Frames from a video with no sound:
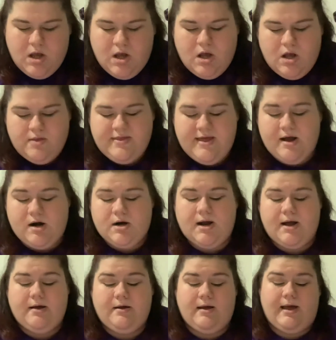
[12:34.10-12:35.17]
They are
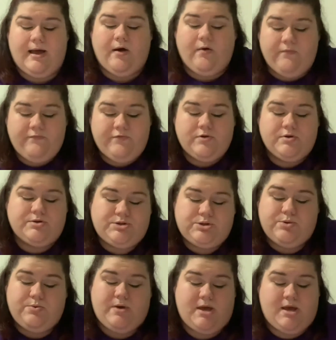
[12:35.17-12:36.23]
helpful
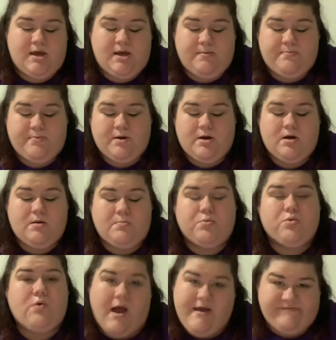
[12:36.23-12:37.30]
to keep
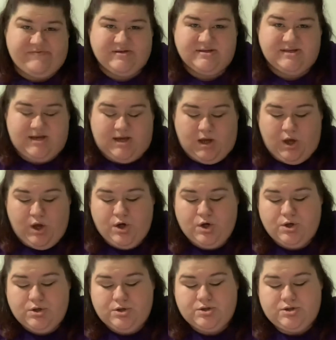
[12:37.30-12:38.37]
privacy.
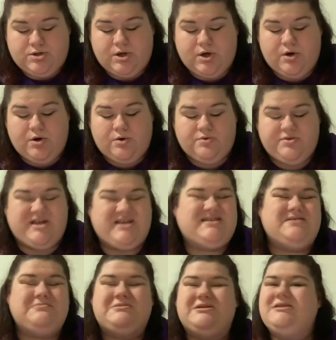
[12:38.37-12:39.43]
So they
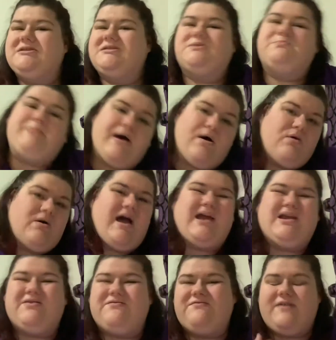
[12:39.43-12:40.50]
seem to dispel
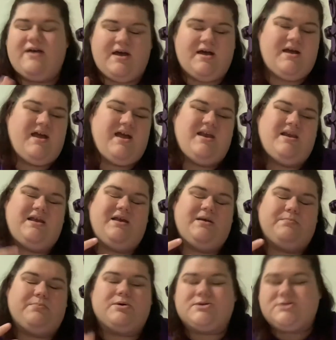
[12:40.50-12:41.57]
kind of any
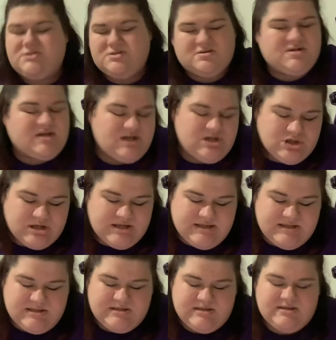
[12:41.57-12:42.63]
personal
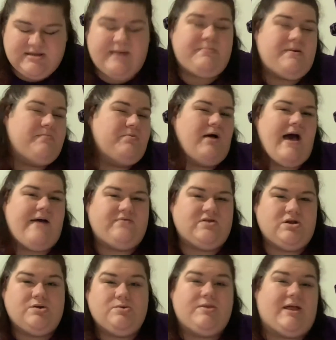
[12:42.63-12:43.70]
interest that people have in
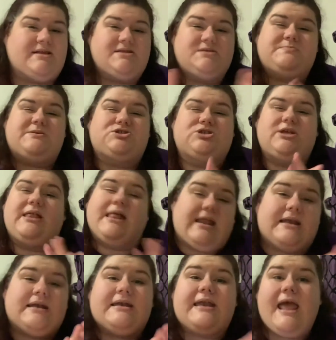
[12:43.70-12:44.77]
you, that especially
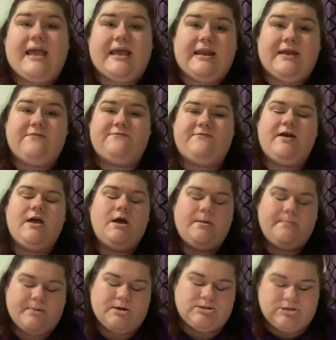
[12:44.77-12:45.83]
negative
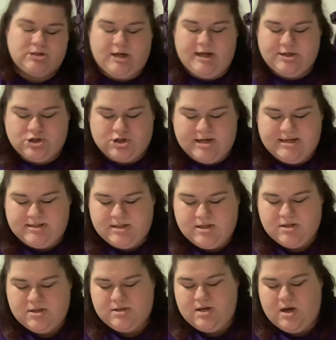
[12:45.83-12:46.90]
personal interests.
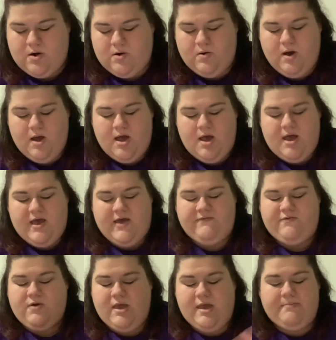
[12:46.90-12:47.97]
So if you
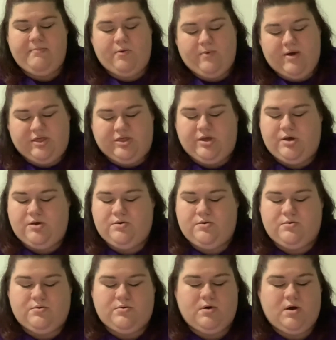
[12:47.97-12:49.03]
keep it with
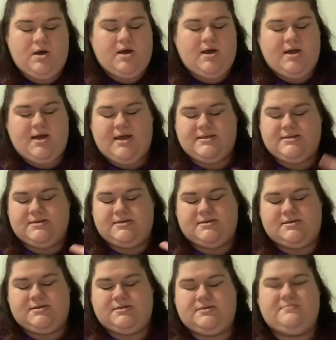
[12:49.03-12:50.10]
you,
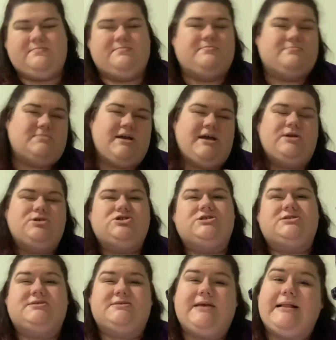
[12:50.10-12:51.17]
it'll
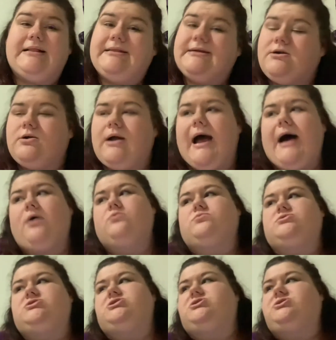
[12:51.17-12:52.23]
just clear
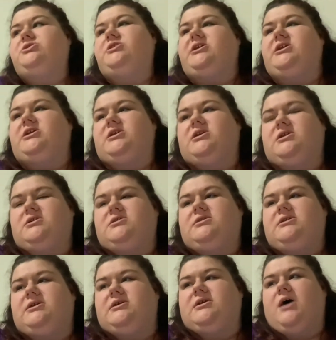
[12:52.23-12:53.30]
out
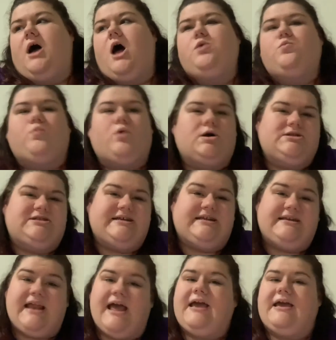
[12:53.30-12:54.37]
the unwanted
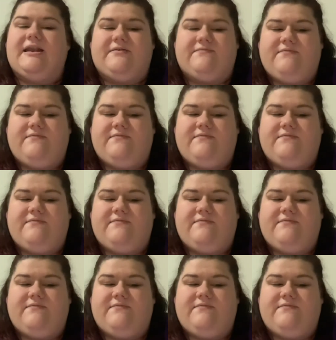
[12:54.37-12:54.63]
negative